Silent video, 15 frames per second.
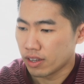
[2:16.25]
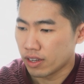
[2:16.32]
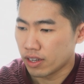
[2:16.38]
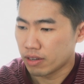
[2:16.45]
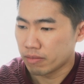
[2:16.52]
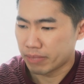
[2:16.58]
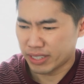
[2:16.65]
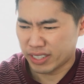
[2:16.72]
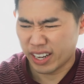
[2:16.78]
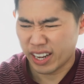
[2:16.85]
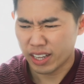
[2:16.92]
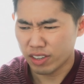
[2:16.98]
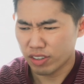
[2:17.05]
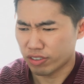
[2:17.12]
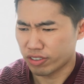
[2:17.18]
But the
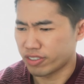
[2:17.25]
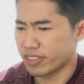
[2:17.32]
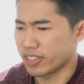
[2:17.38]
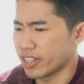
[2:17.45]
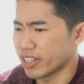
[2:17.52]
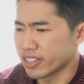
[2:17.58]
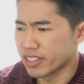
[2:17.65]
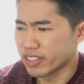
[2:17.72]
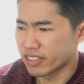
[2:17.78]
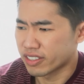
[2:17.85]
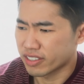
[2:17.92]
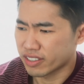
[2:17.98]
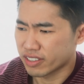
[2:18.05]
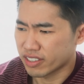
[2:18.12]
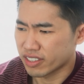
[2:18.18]
handle side
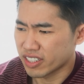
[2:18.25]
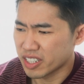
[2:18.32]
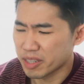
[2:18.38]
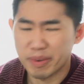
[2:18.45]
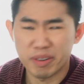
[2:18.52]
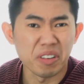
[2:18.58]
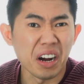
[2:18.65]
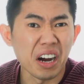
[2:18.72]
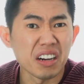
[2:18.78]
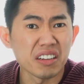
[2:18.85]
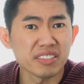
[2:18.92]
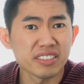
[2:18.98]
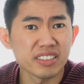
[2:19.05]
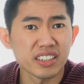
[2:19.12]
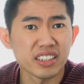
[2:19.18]
is a little bit rough.